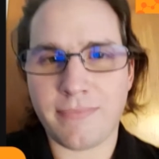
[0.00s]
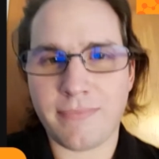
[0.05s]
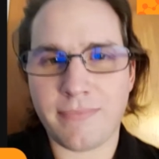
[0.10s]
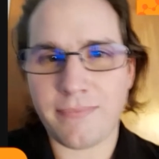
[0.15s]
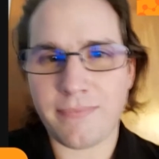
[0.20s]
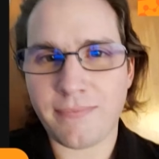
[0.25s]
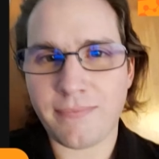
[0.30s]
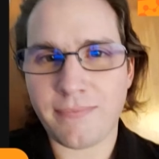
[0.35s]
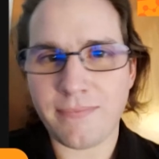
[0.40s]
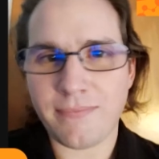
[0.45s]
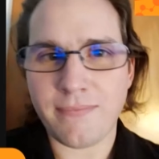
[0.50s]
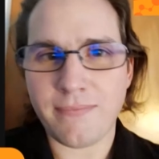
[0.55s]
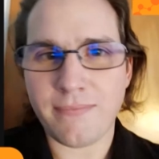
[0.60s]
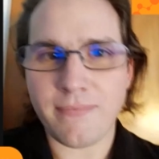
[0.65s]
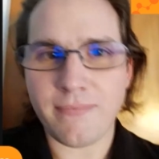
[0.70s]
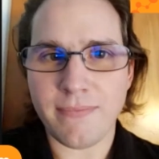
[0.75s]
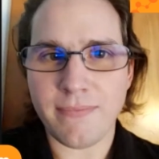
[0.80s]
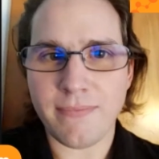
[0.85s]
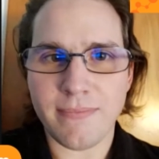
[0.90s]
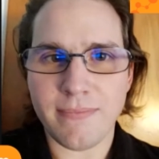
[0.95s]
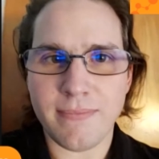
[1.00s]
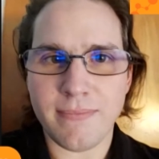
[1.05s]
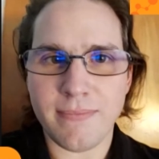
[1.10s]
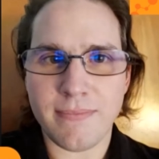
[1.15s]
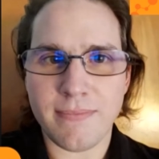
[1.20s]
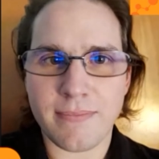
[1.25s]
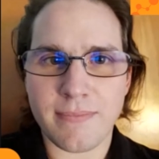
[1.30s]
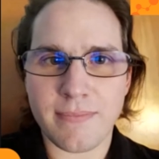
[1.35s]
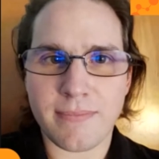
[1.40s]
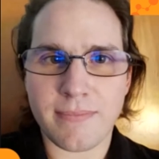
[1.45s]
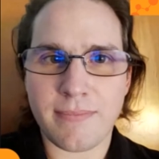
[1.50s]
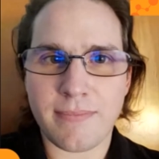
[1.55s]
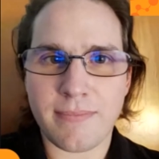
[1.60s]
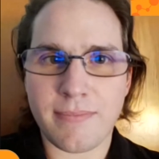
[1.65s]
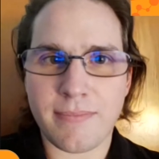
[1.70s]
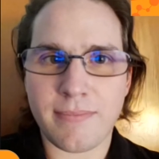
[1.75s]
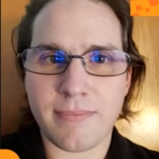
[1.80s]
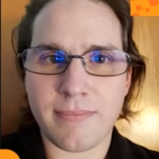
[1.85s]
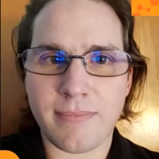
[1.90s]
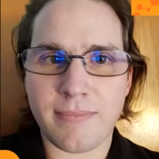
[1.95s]

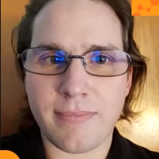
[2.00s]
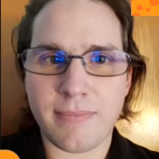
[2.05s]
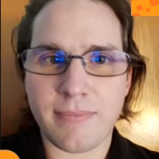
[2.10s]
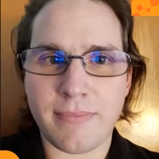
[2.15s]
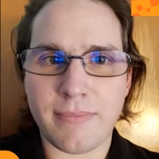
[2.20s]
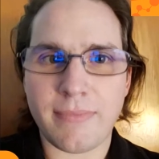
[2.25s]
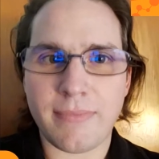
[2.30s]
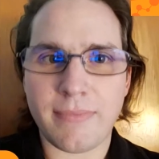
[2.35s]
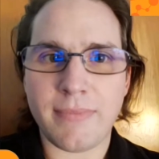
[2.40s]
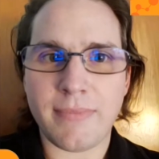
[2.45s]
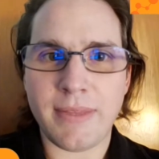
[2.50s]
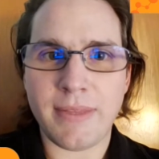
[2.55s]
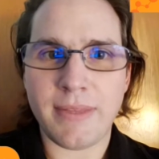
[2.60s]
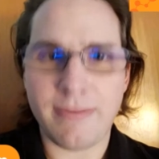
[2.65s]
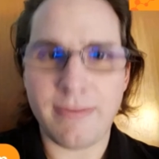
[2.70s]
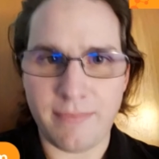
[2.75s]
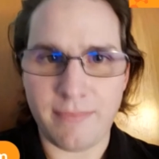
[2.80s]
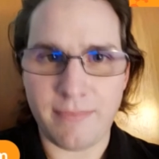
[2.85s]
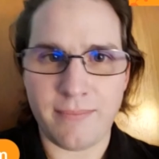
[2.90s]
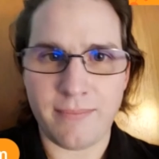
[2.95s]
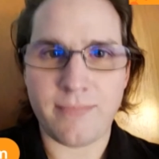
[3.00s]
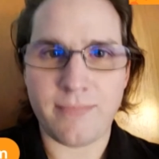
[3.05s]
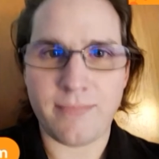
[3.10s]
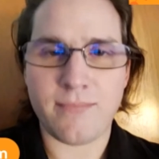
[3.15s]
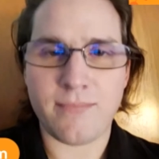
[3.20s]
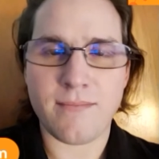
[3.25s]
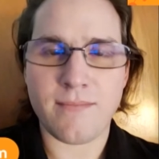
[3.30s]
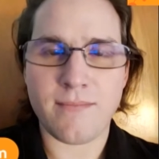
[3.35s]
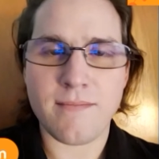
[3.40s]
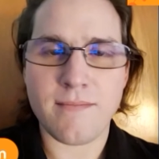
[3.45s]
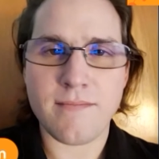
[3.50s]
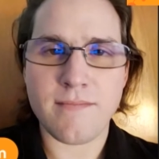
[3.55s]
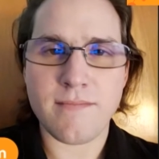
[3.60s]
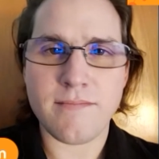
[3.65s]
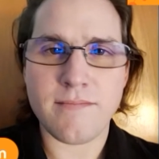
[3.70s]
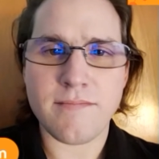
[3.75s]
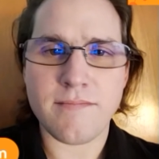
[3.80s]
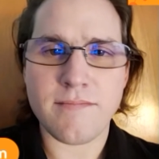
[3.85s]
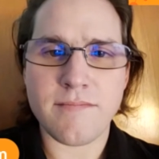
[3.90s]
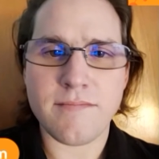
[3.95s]

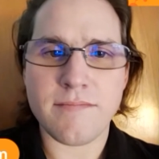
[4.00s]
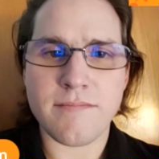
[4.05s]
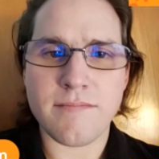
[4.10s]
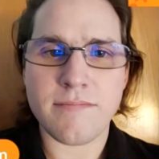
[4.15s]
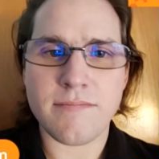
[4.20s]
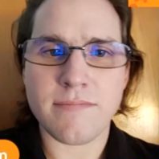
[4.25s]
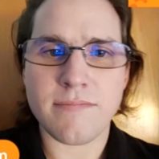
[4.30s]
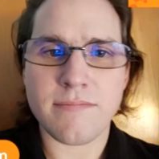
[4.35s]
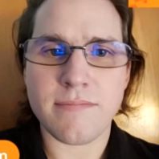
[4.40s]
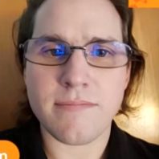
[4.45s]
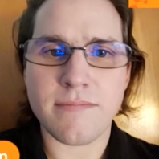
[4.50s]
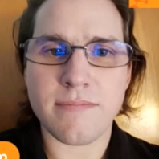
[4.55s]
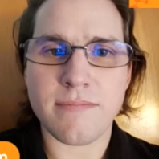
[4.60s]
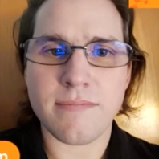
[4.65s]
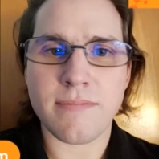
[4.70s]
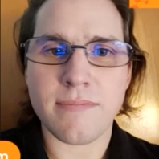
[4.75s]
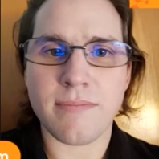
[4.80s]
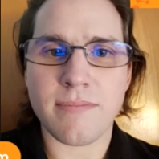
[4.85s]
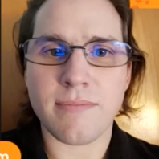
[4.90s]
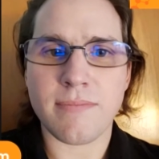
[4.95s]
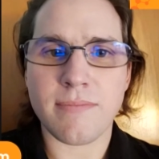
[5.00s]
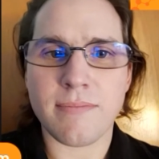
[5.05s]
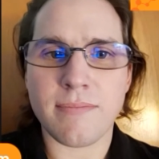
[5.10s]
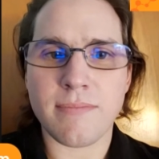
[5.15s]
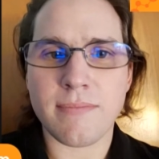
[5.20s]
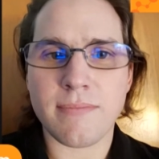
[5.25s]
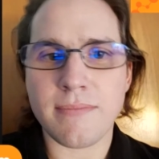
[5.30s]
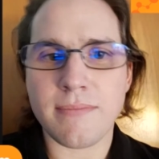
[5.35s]
(not speaking)